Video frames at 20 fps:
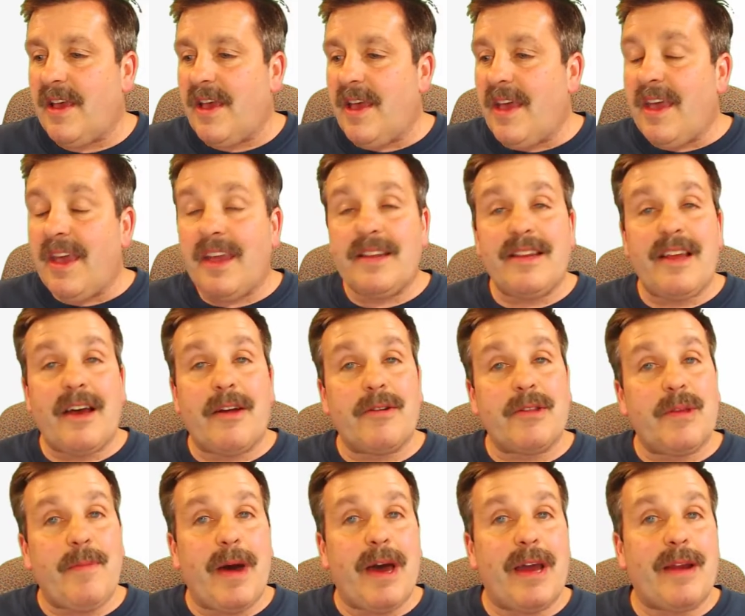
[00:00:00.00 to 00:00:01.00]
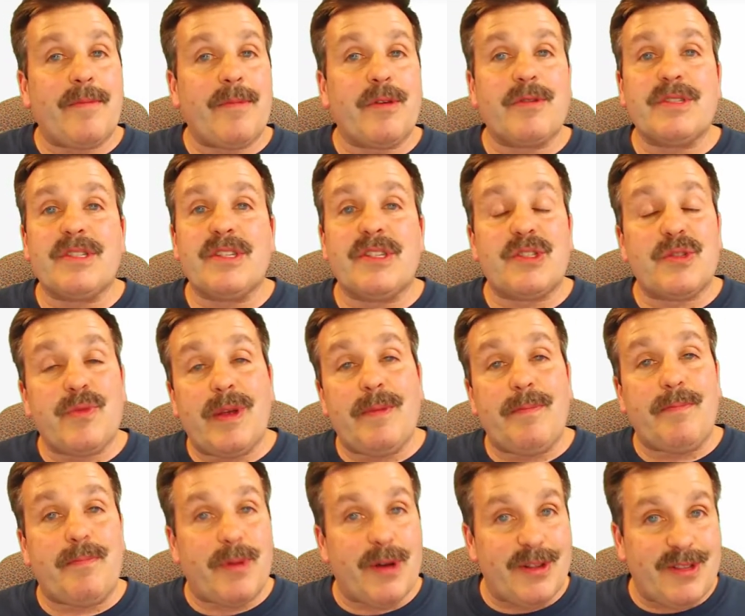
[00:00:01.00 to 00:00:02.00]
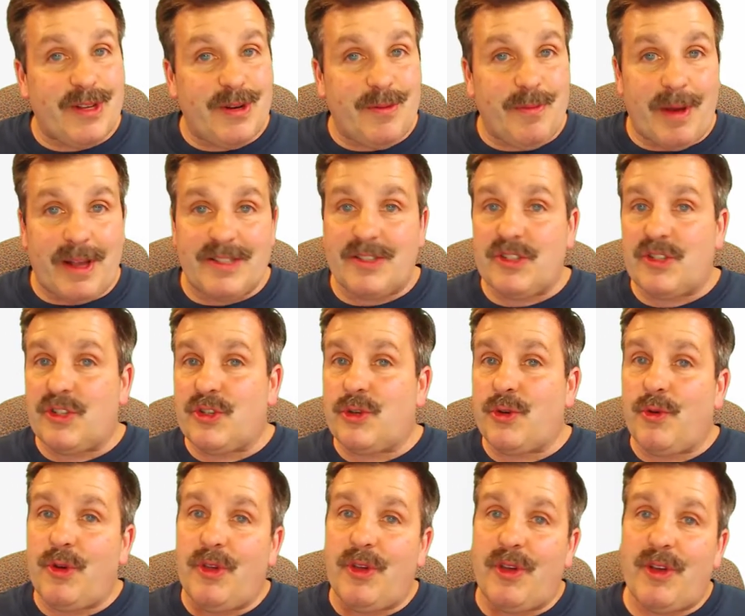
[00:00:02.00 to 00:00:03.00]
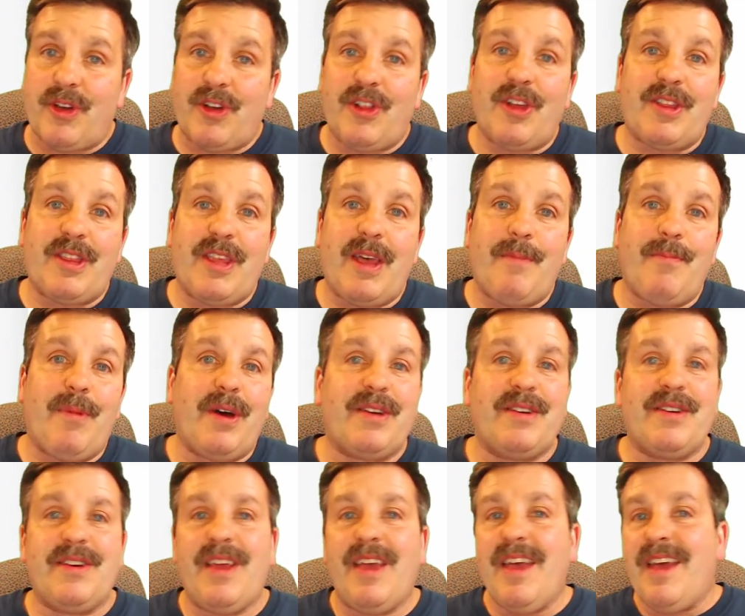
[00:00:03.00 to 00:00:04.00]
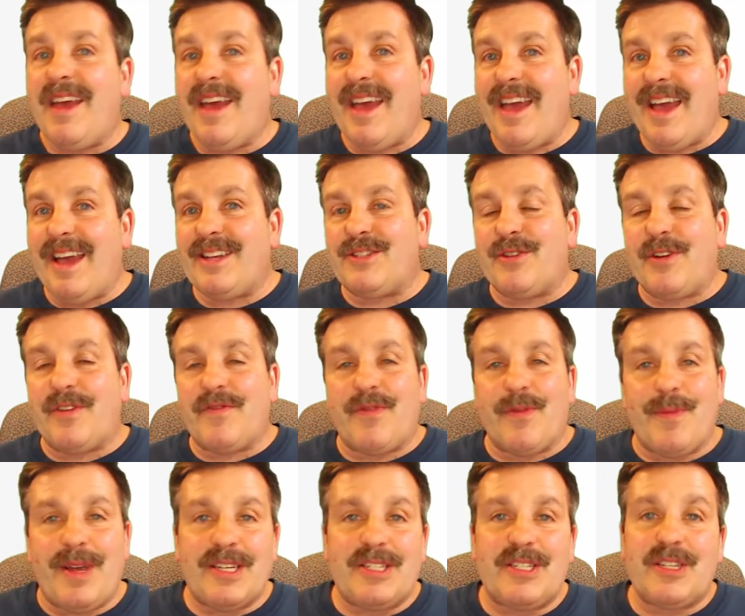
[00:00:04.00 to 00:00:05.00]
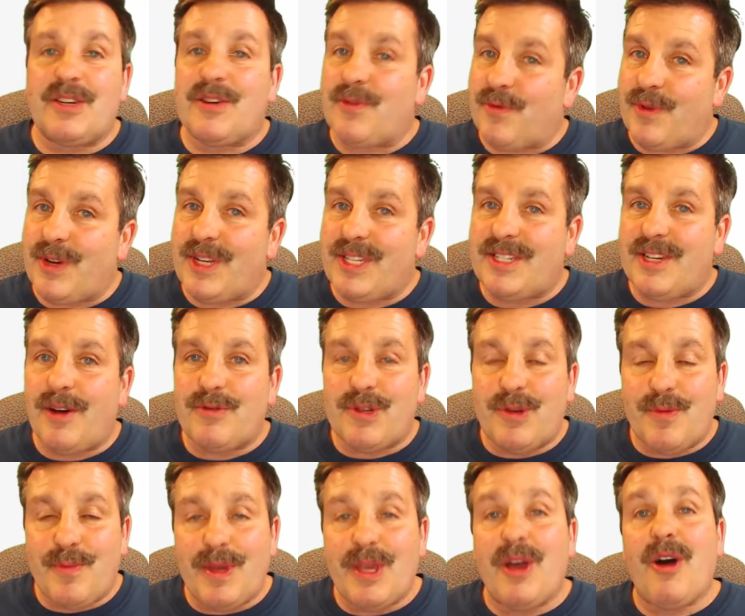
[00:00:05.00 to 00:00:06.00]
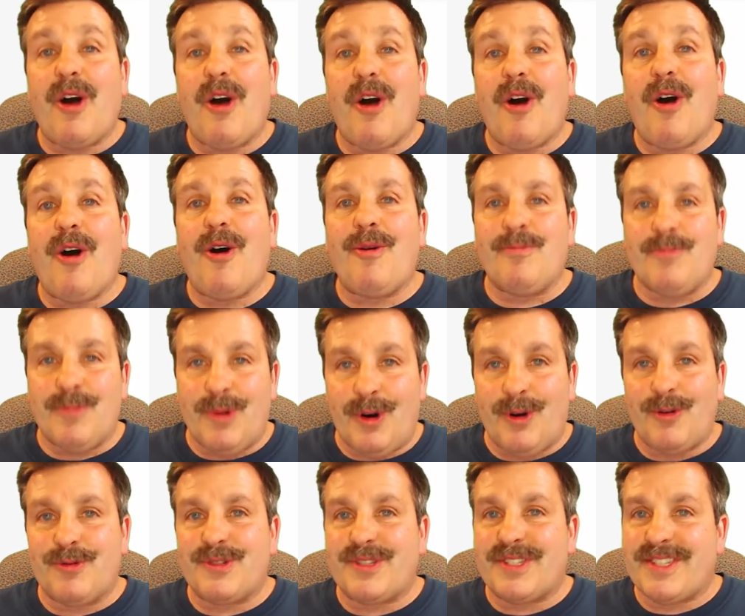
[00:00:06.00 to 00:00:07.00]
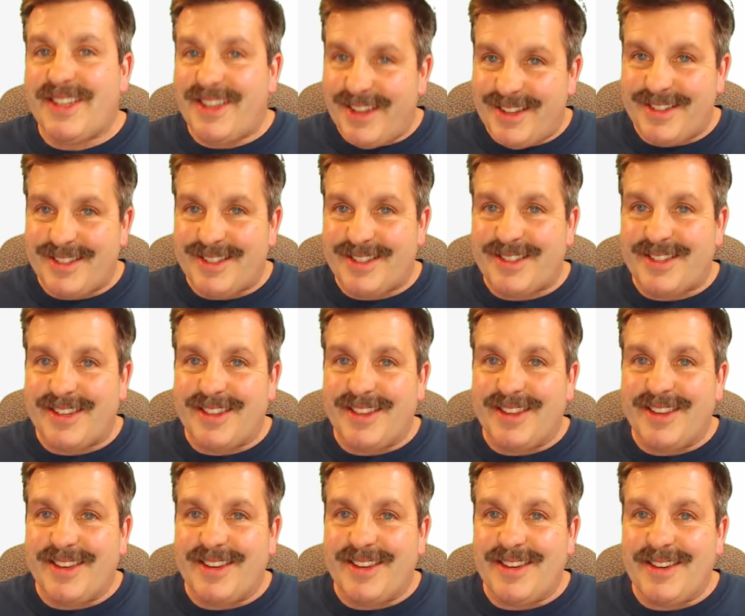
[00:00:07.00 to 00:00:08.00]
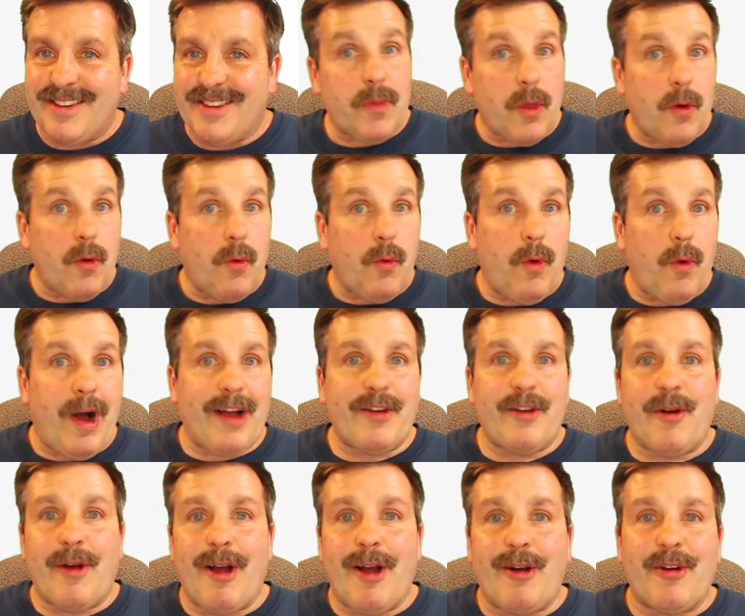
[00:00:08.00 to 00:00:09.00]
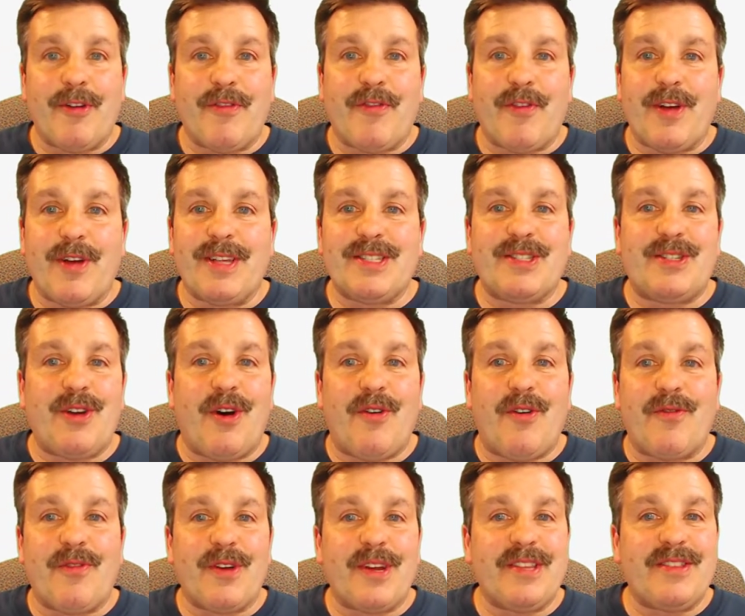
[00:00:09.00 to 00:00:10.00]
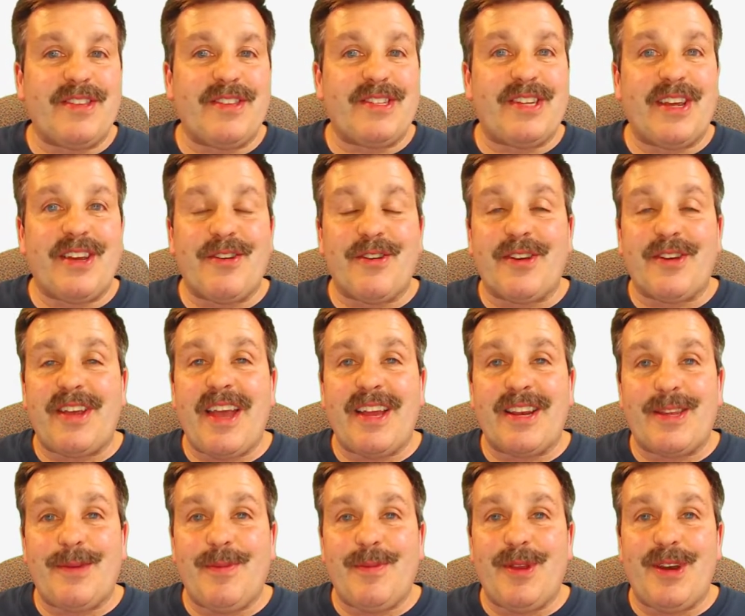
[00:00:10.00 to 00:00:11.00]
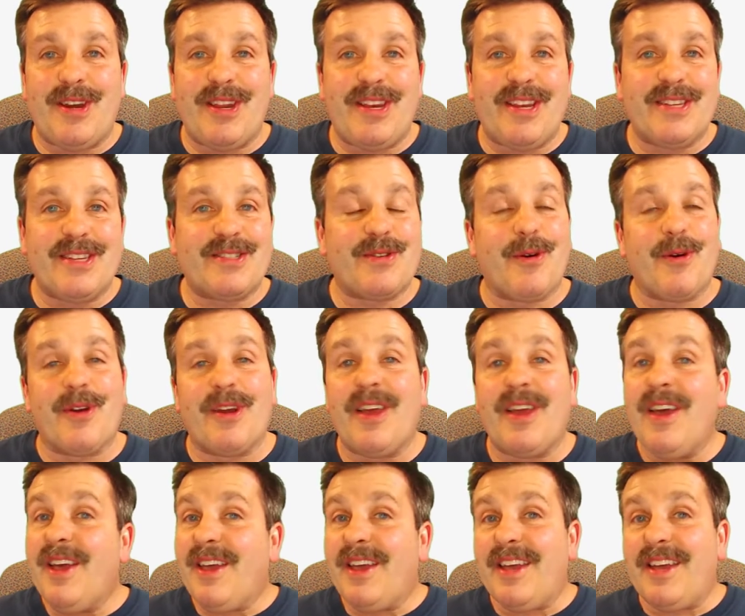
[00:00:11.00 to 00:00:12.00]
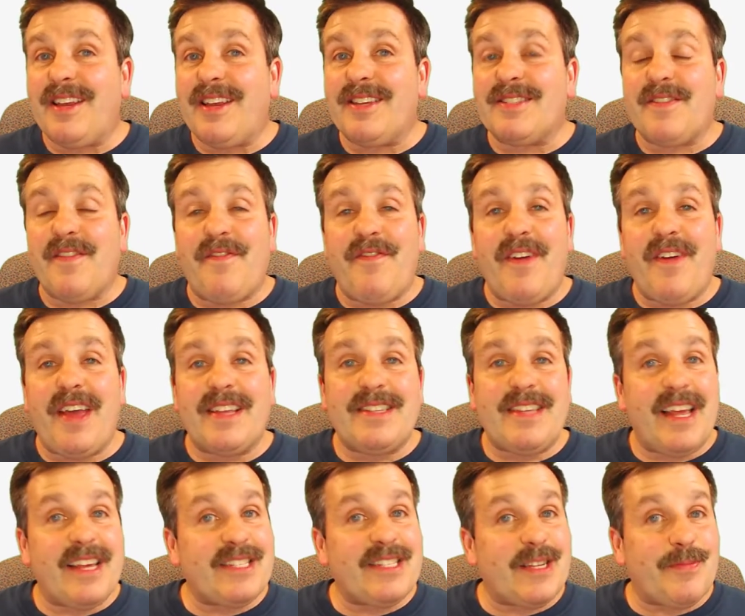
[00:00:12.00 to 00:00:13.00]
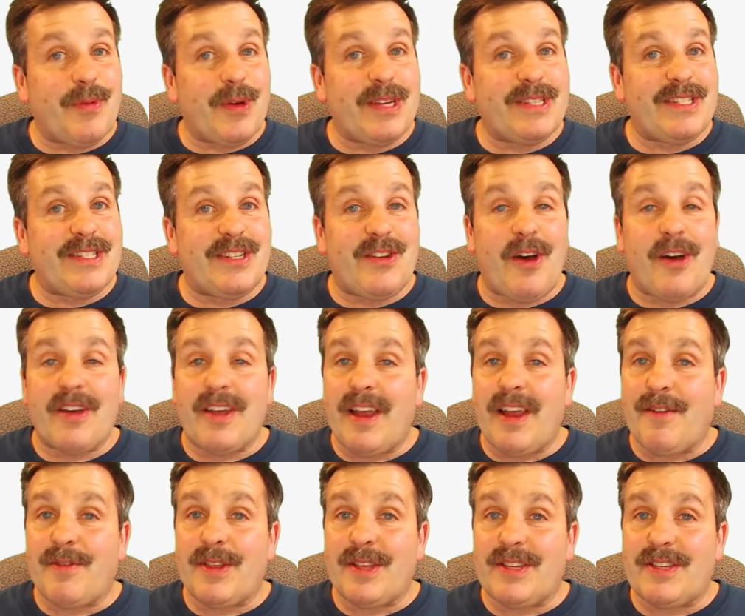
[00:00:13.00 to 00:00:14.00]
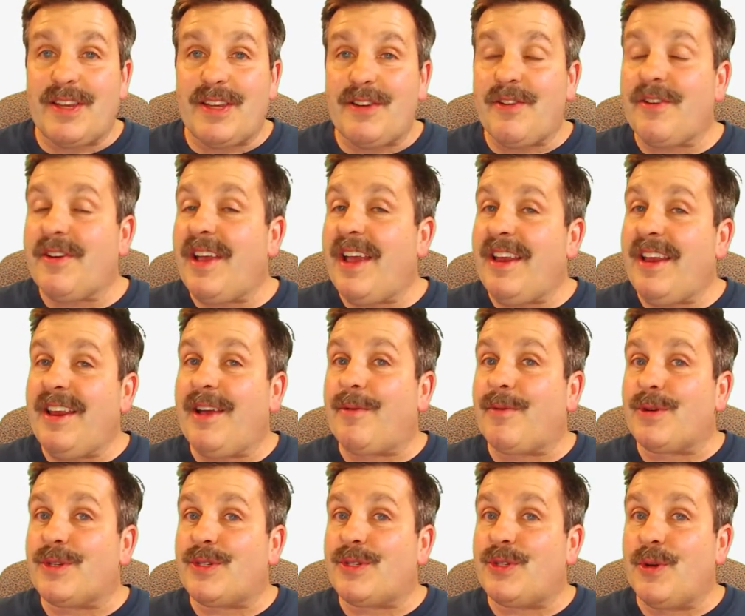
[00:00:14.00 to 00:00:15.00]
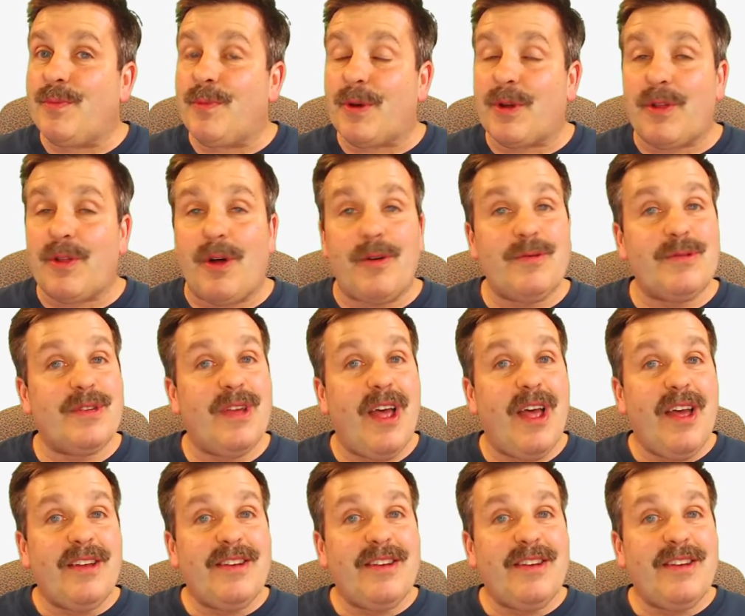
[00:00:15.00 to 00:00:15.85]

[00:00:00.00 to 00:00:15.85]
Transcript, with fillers: And down at the bottom, there's a sweet built in messaging tool. You can click that button, add your information, and reach out to me almost instantly. While you're out here, friends, don't forget the Tinkercad Community Discord. It is a fantastic place to talk everything Tinkercad, and we're super close to